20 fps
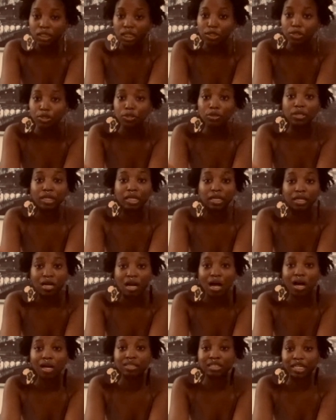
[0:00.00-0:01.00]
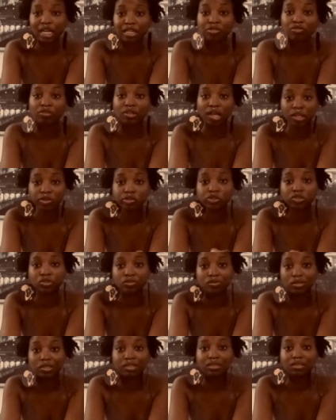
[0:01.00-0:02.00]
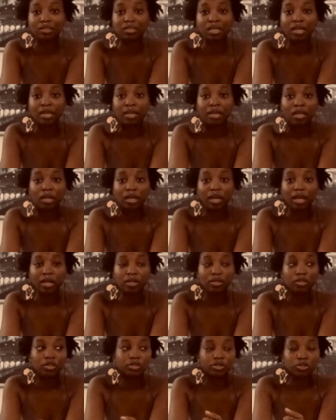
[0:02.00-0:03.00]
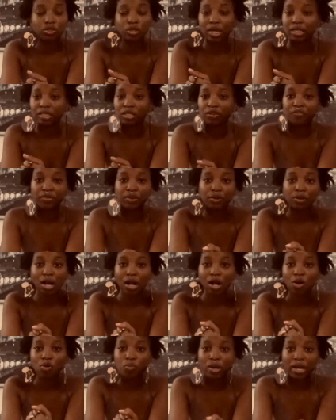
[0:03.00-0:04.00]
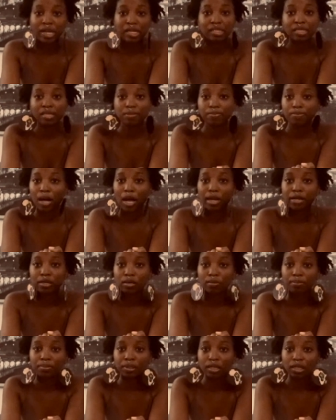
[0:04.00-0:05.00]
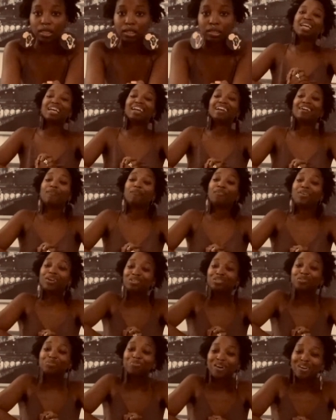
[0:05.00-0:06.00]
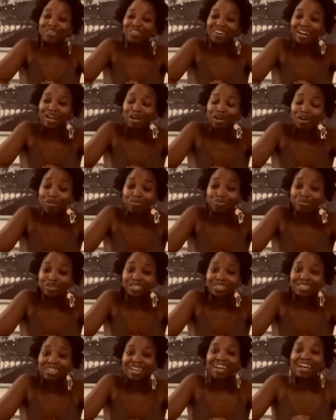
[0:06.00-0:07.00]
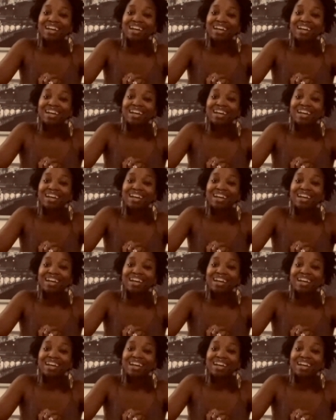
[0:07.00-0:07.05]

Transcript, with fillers: you're in contact with other students and you're trying to figure out a way to buy your books. Build programs.